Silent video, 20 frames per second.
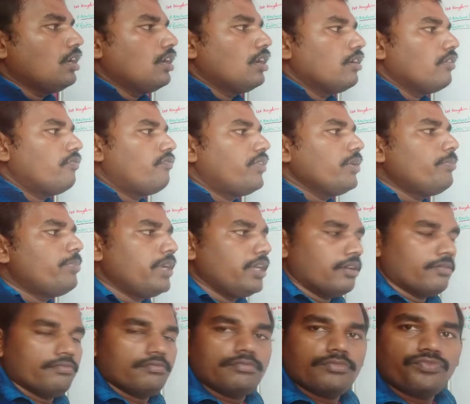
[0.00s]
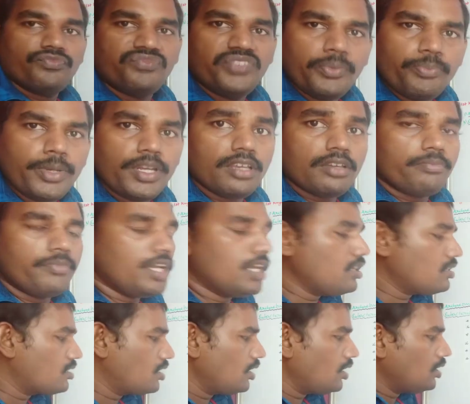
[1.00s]
Vibrio. Vibrio
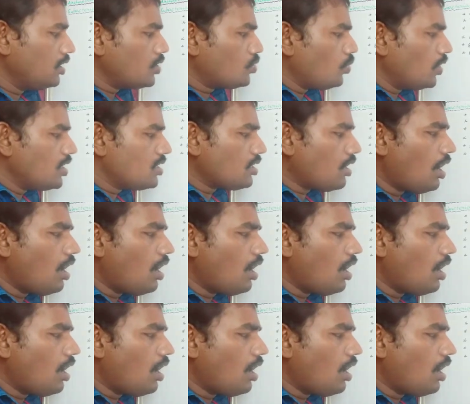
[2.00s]
means this one is a